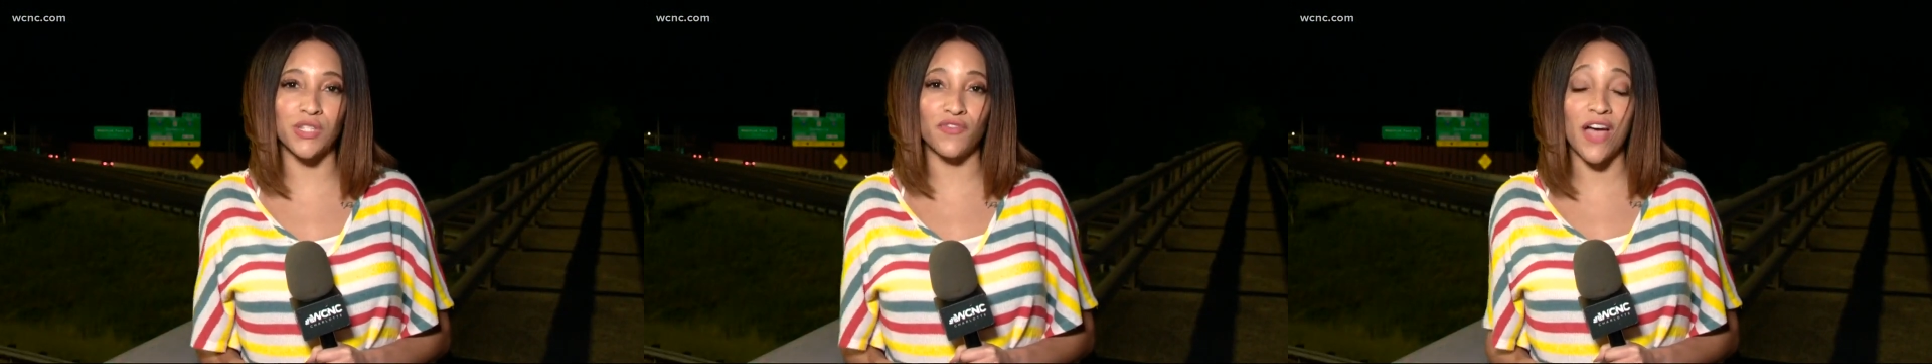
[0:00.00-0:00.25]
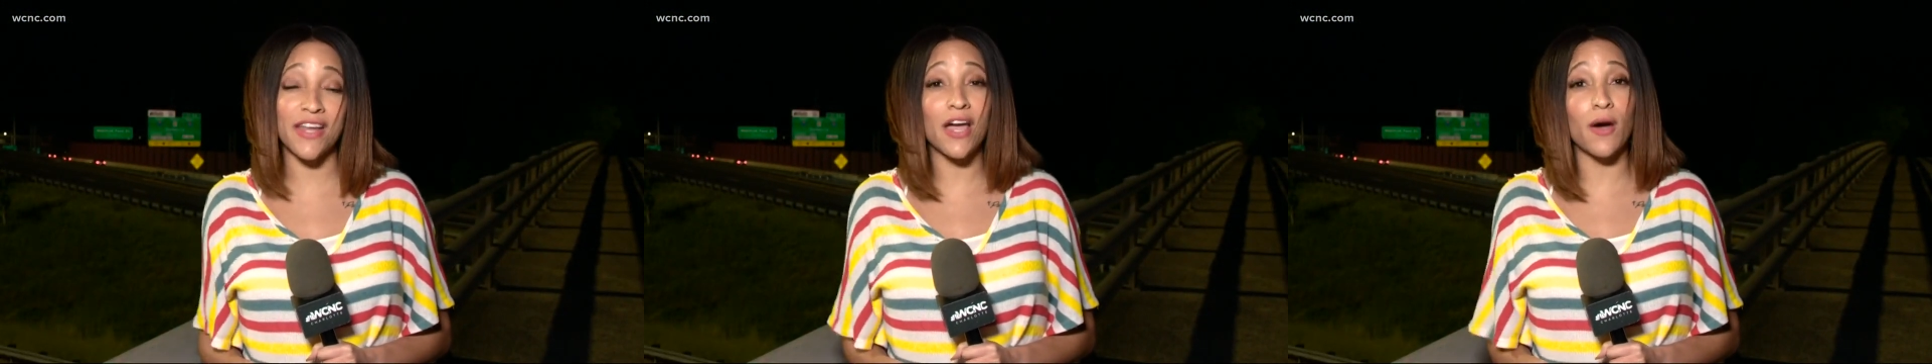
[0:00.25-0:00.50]
to
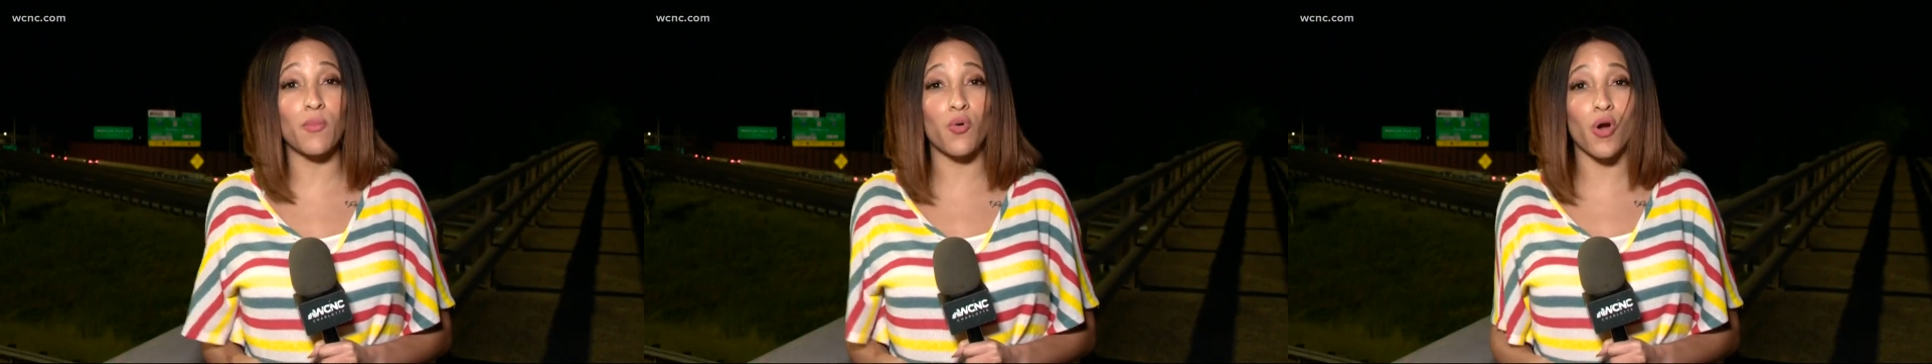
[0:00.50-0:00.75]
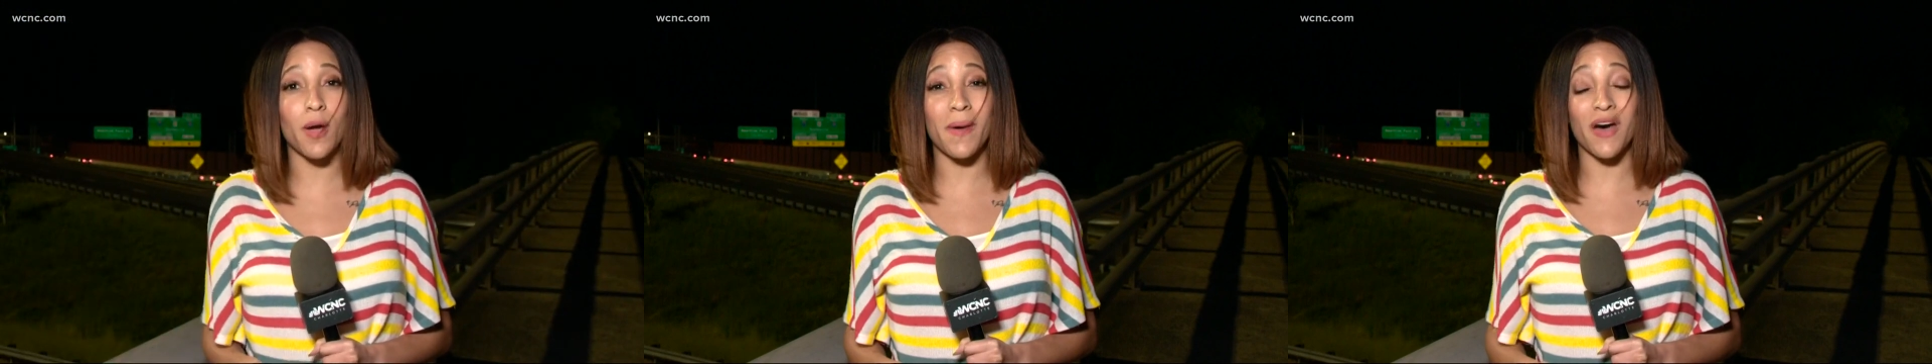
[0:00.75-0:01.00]
find out
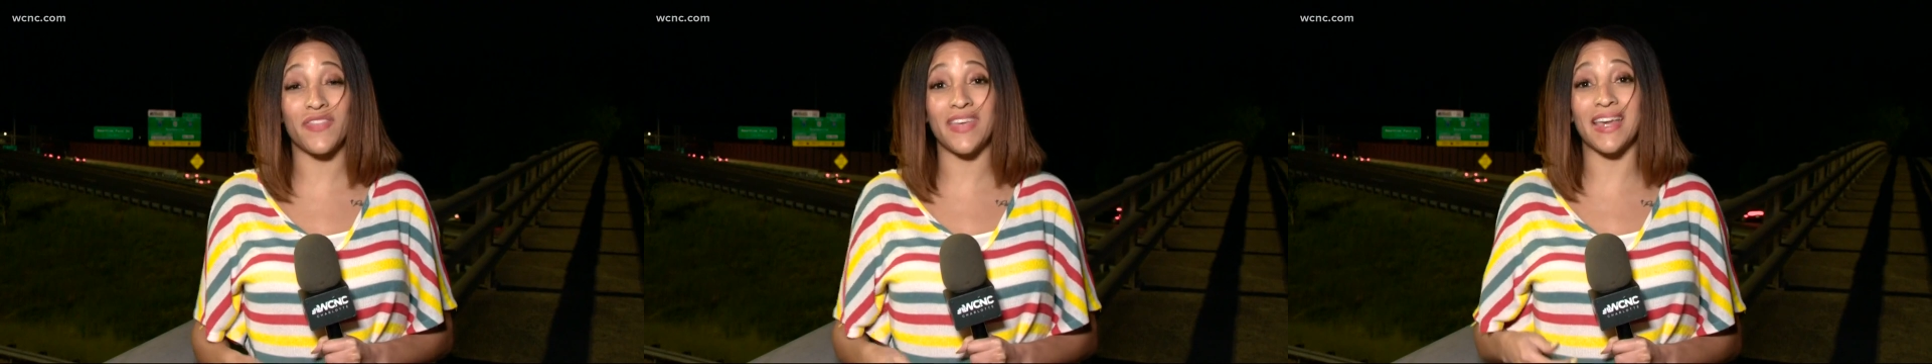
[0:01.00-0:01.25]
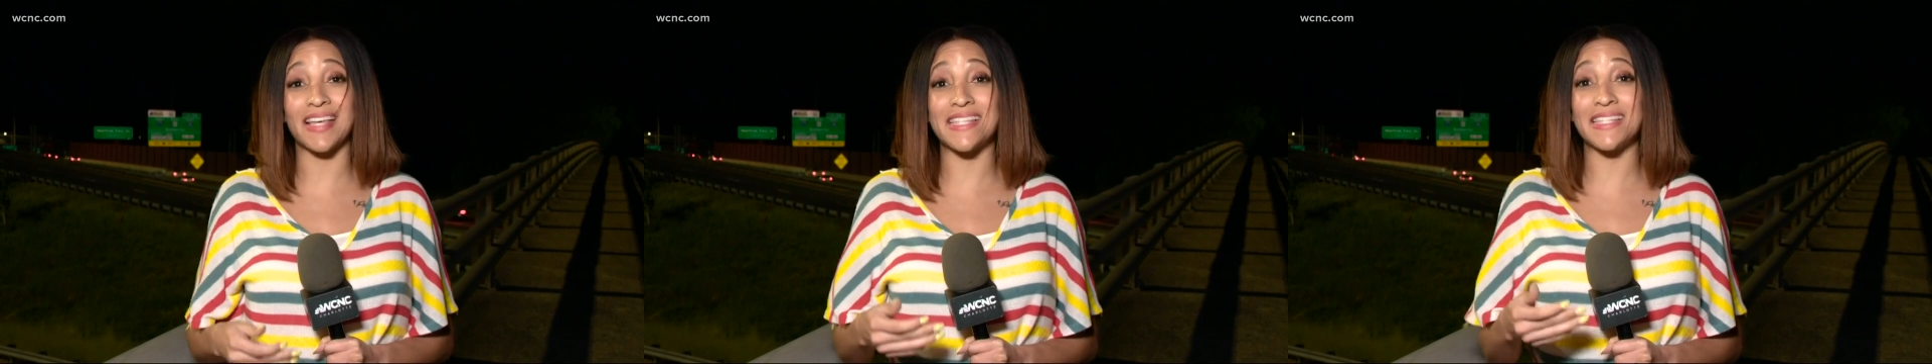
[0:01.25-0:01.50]
more about
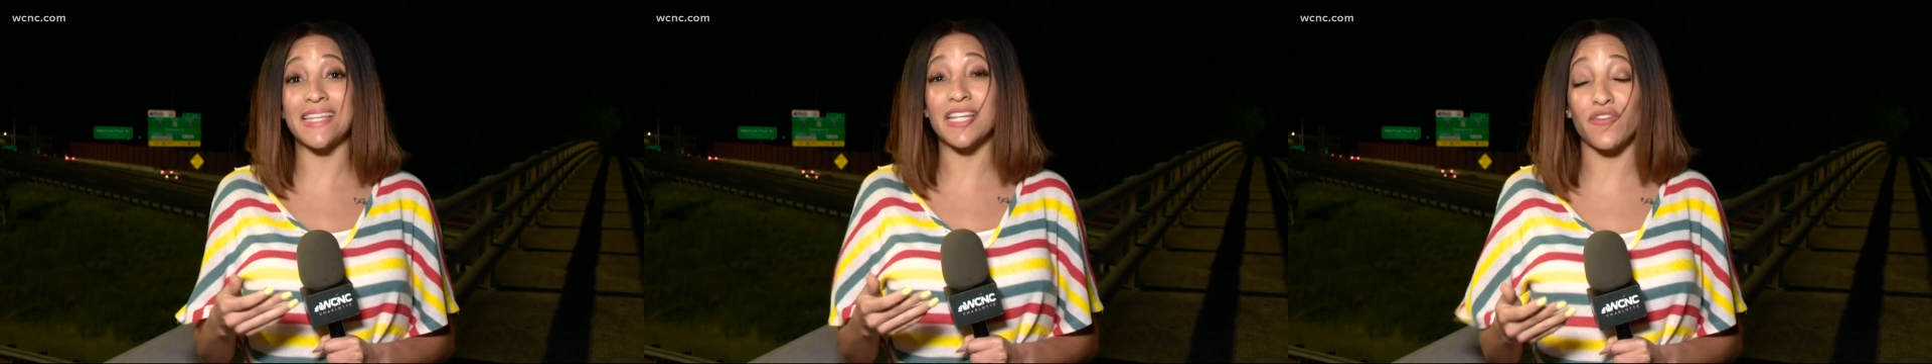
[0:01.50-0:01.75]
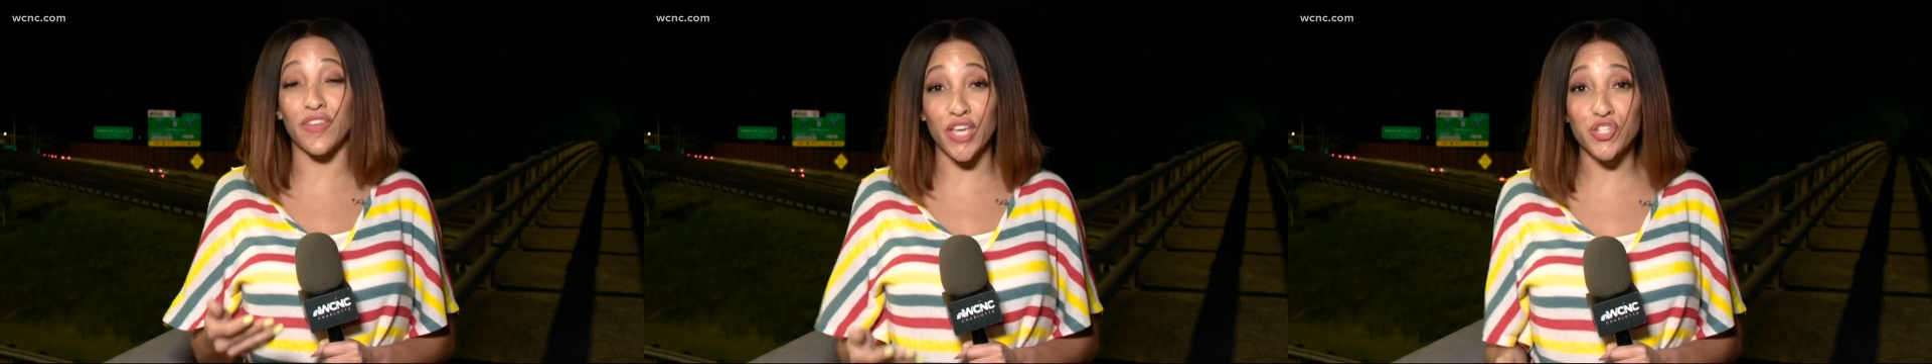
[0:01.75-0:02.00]
the extent
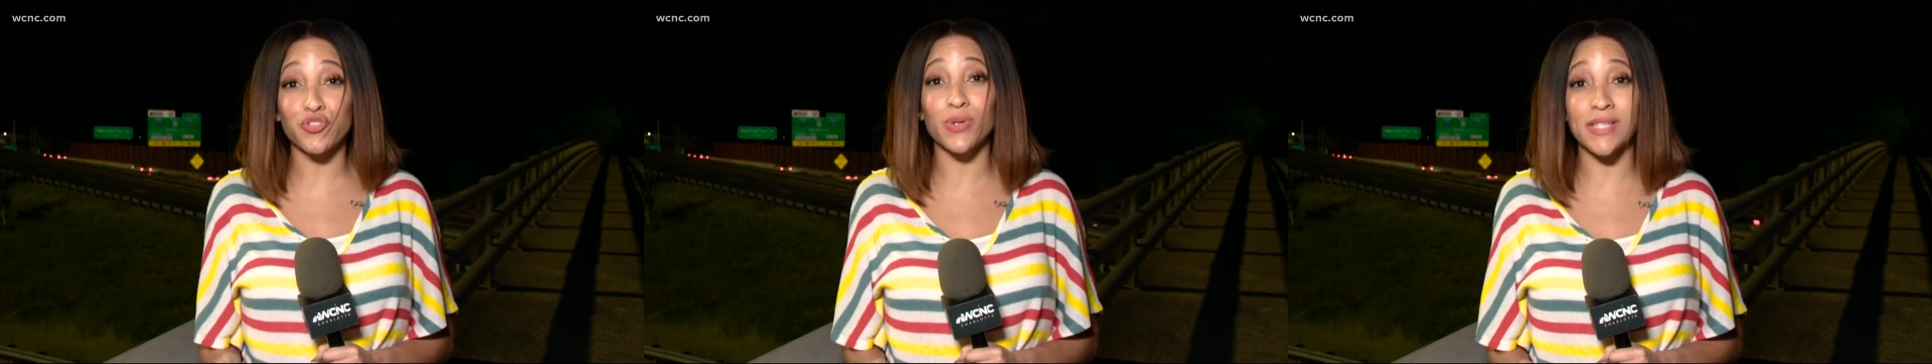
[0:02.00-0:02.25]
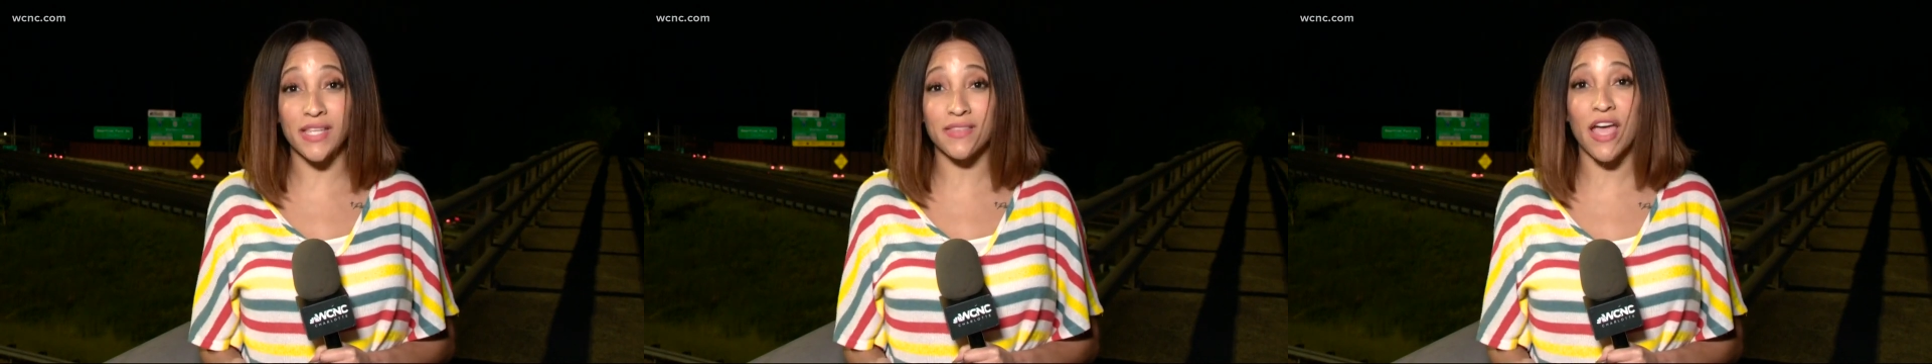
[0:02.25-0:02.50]
of
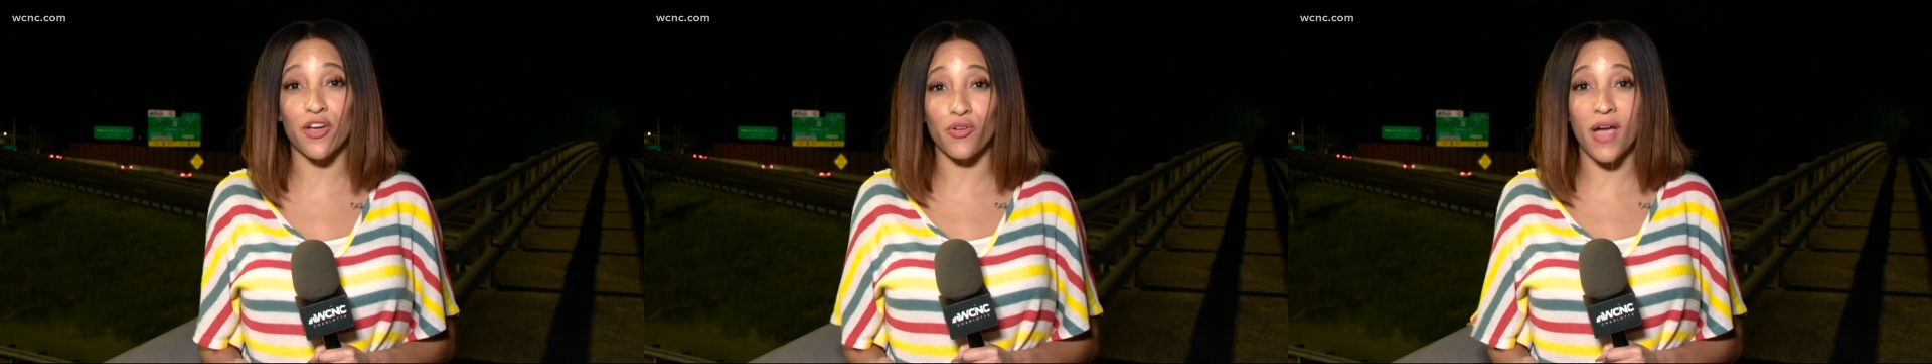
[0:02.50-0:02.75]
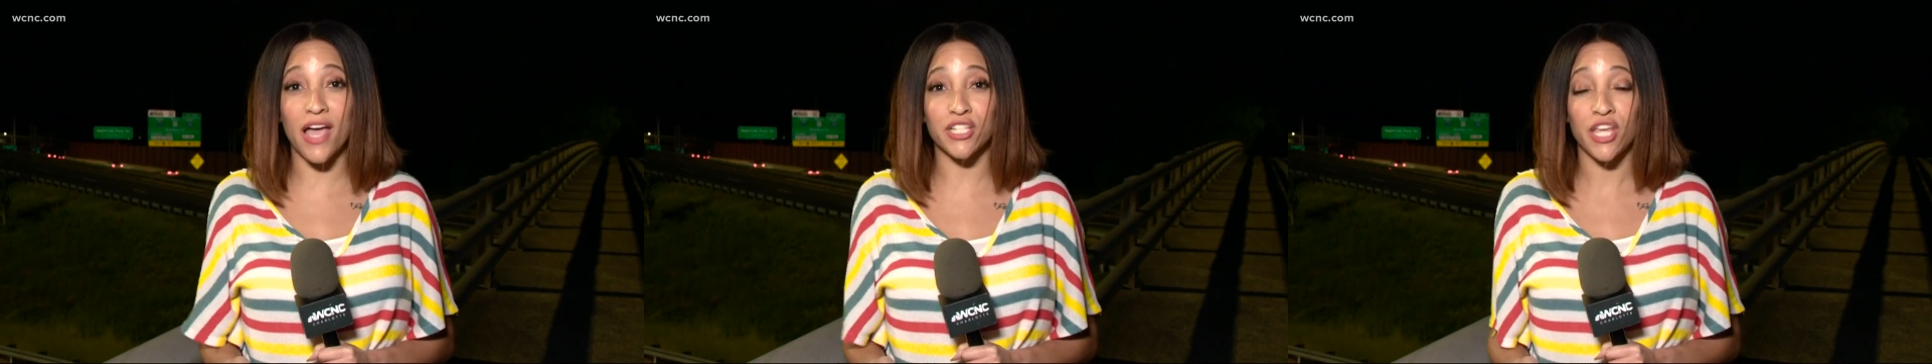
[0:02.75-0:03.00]
injuries in that
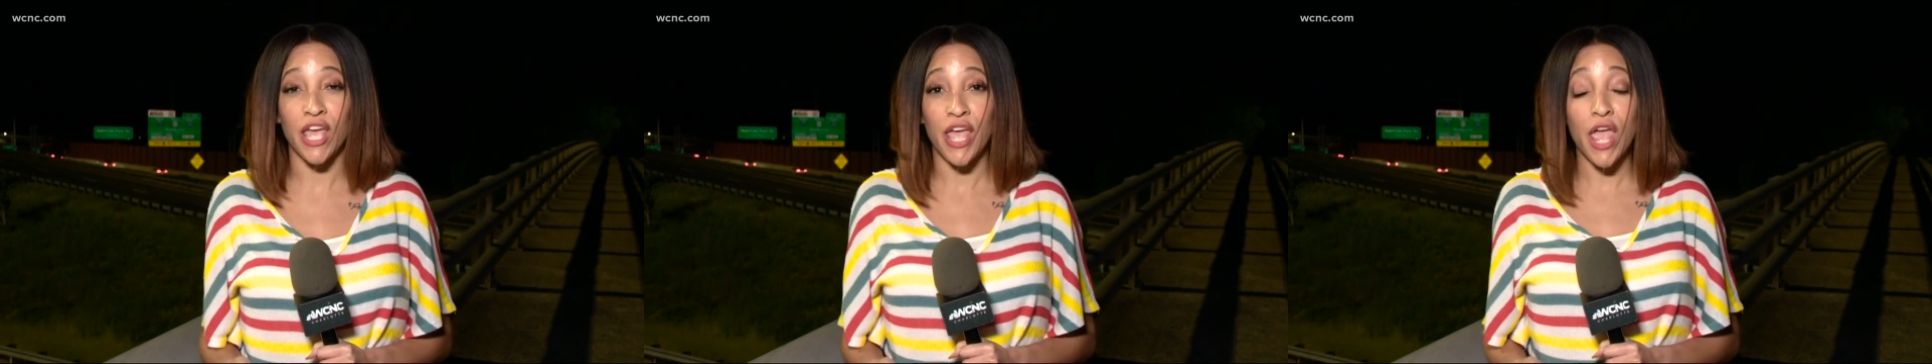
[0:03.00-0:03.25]
crash